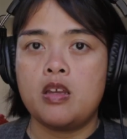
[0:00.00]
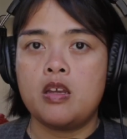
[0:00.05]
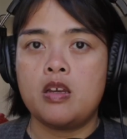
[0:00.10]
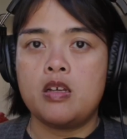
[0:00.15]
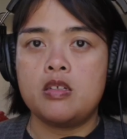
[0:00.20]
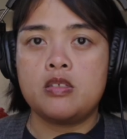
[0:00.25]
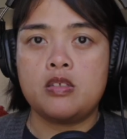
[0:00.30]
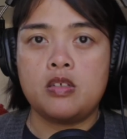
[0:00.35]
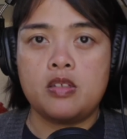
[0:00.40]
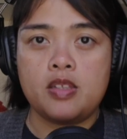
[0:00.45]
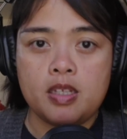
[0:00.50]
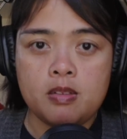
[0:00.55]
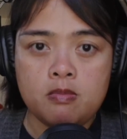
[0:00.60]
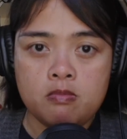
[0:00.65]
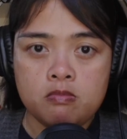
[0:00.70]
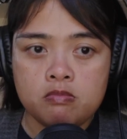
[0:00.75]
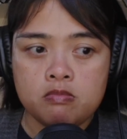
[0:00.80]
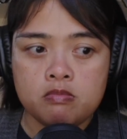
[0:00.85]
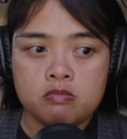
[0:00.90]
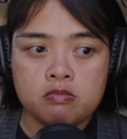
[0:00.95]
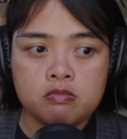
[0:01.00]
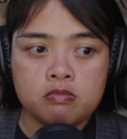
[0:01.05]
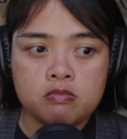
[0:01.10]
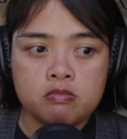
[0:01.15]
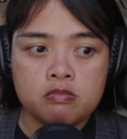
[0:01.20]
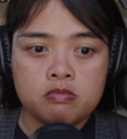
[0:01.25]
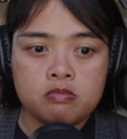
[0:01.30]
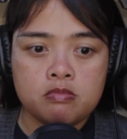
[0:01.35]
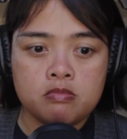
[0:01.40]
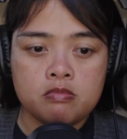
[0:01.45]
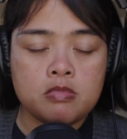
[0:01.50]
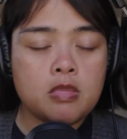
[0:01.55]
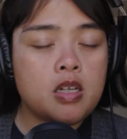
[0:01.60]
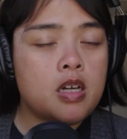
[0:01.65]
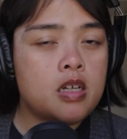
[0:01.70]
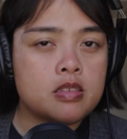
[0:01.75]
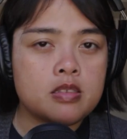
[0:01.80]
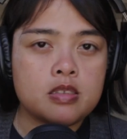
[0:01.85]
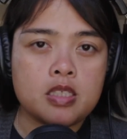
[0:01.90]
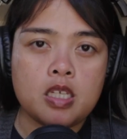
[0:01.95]
Until then,
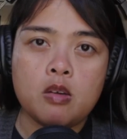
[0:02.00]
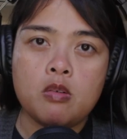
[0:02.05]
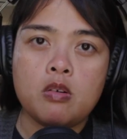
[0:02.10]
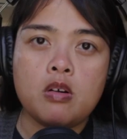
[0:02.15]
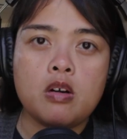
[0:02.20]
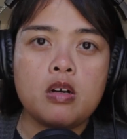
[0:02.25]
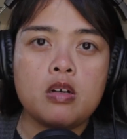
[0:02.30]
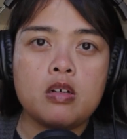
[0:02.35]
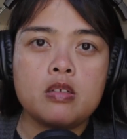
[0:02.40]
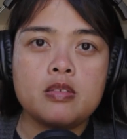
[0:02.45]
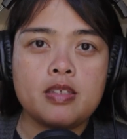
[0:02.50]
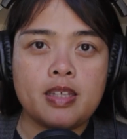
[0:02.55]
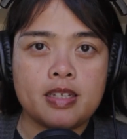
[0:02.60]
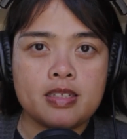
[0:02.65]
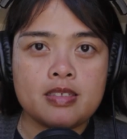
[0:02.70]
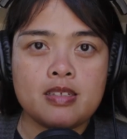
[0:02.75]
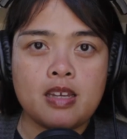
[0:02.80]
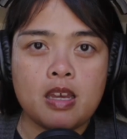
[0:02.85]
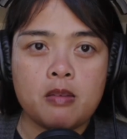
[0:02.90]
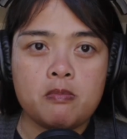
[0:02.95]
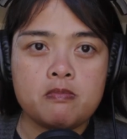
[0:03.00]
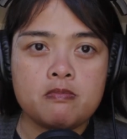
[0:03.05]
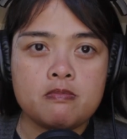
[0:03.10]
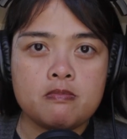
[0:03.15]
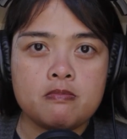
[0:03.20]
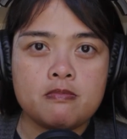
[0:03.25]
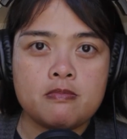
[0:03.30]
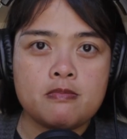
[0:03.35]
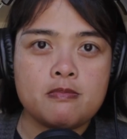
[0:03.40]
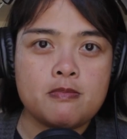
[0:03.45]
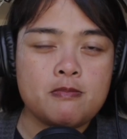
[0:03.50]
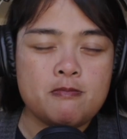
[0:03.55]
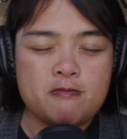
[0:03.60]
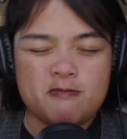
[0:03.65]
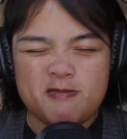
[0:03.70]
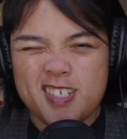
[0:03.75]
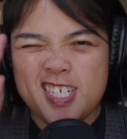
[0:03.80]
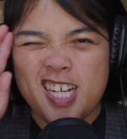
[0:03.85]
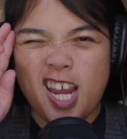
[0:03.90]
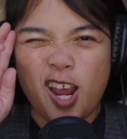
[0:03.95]
I'll see you all next time.
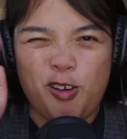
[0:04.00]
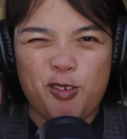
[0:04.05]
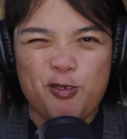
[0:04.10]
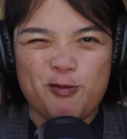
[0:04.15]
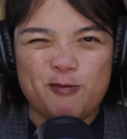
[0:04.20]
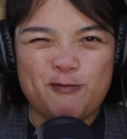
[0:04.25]
Ciao.